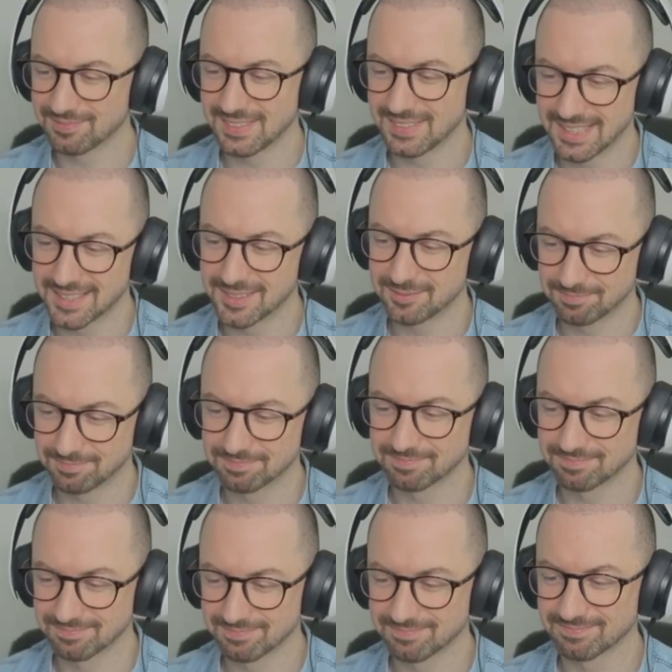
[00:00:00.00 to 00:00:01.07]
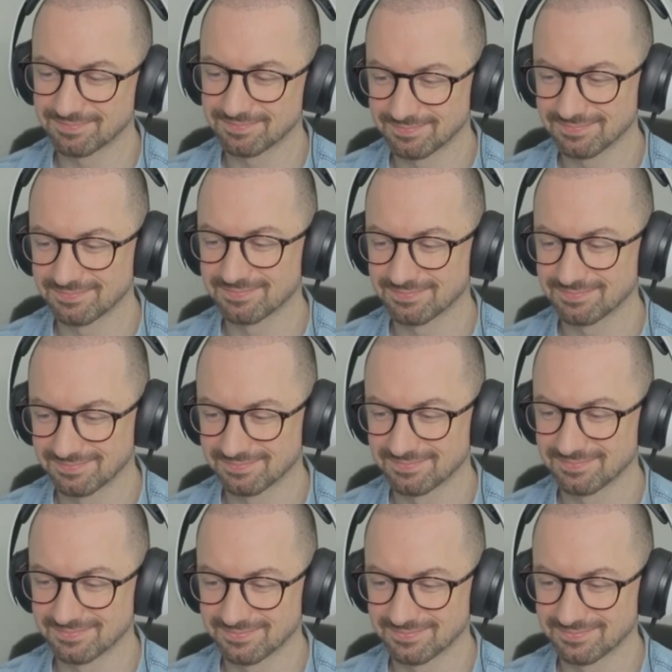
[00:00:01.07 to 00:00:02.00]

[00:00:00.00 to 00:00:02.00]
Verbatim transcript: Yeah. Speak, let go, and then it just